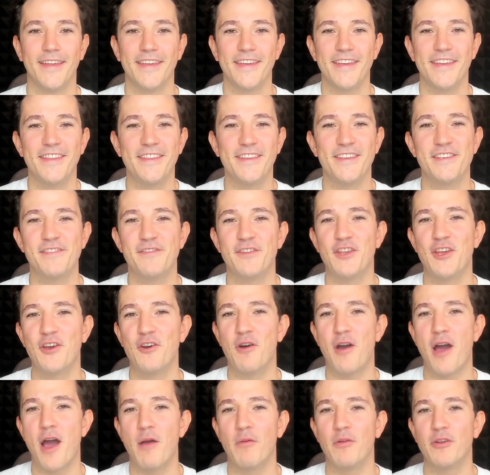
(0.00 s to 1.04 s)
In this video,
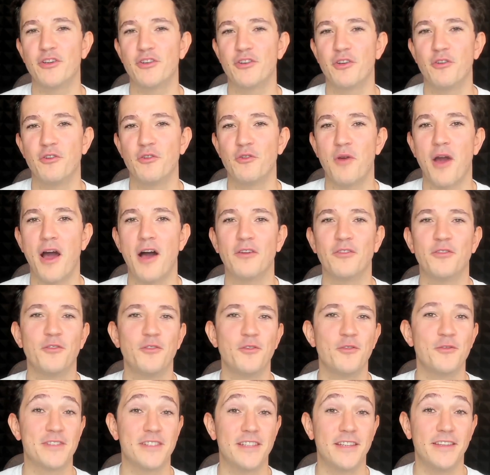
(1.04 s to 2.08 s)
I will show you how to
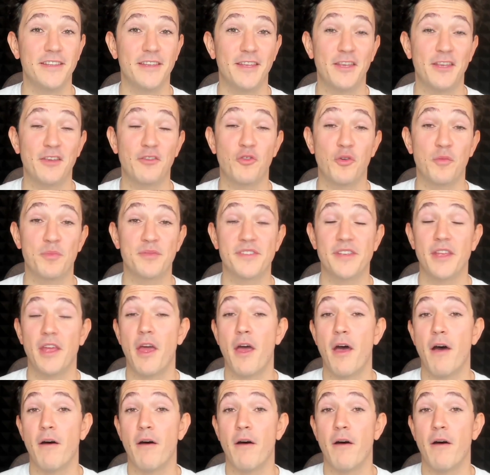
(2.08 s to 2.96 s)
use LinkedIn groups